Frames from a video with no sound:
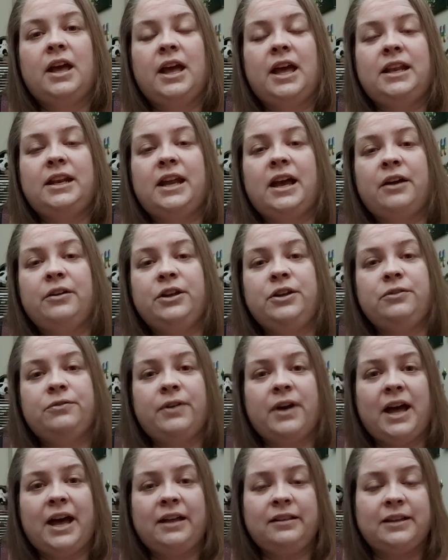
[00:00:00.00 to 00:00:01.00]
And now you've
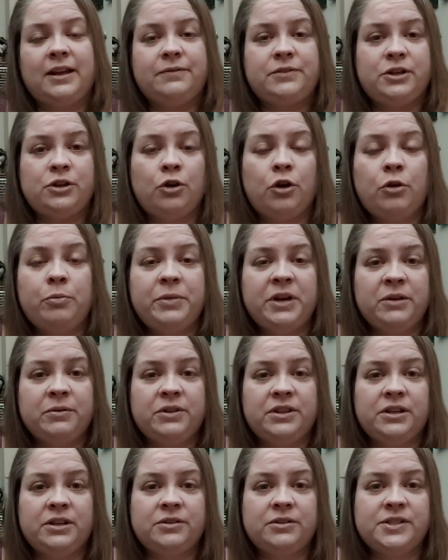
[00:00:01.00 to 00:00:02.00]
had left an opening
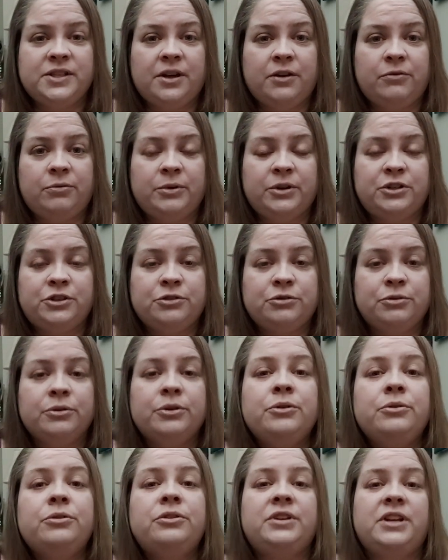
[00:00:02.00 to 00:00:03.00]
within yourself where
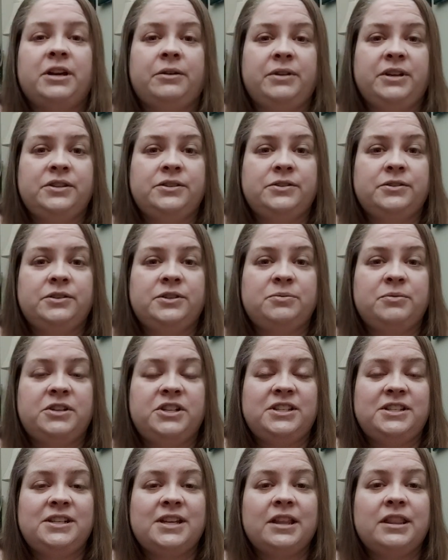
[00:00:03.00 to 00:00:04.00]
truth now inserts,
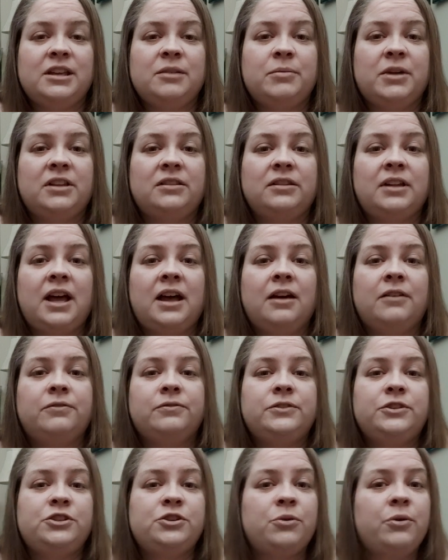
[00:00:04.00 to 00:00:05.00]
is nothing but
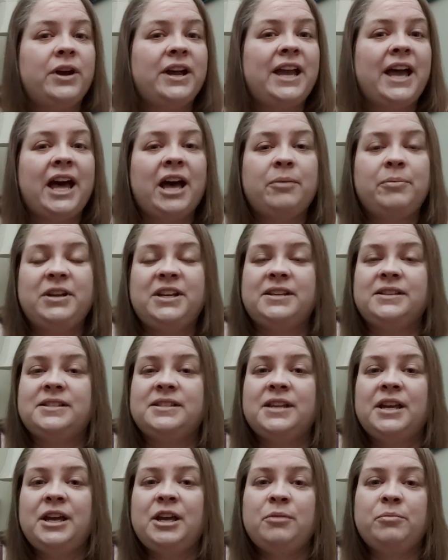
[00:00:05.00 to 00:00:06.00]
love, joy,
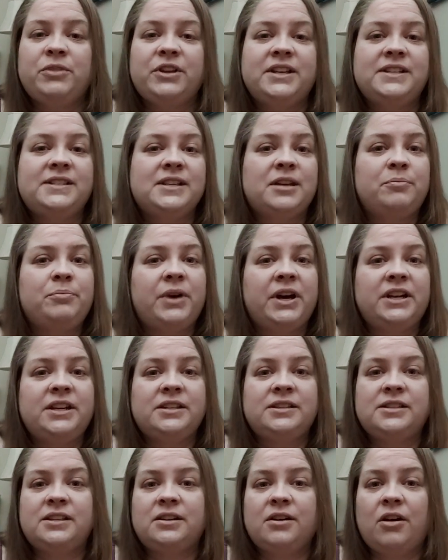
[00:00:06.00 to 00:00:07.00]
happiness, bliss,
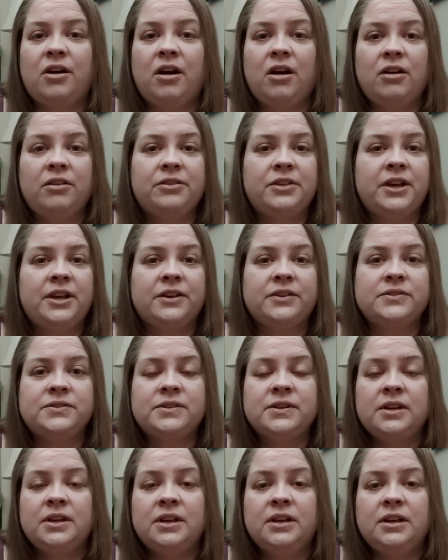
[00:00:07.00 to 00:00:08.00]
abundance in all
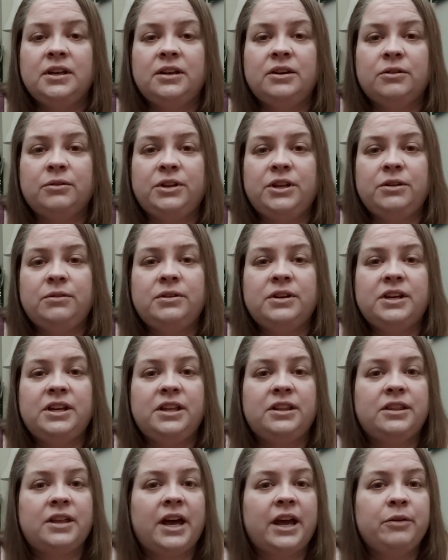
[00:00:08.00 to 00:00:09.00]
things. You know,
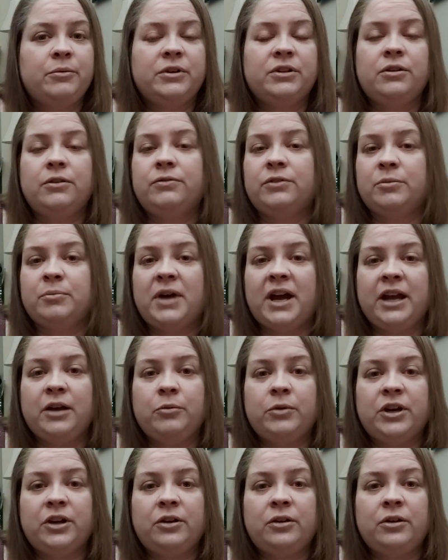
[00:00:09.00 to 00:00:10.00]
unity, thy will over my
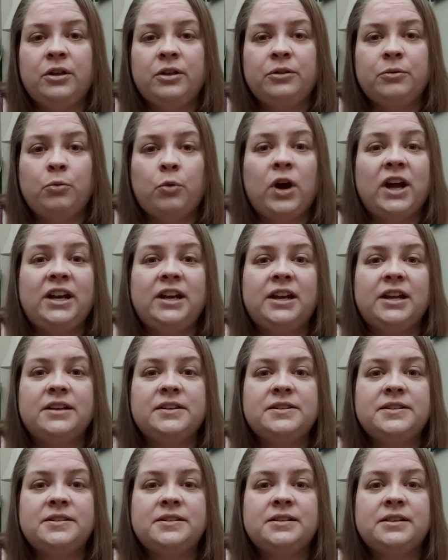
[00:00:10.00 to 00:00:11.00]
will,
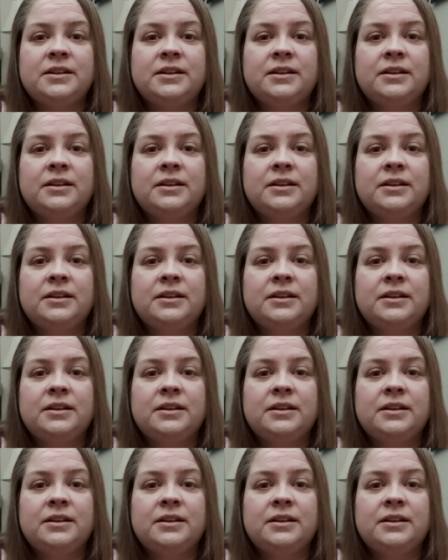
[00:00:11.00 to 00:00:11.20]
oneness.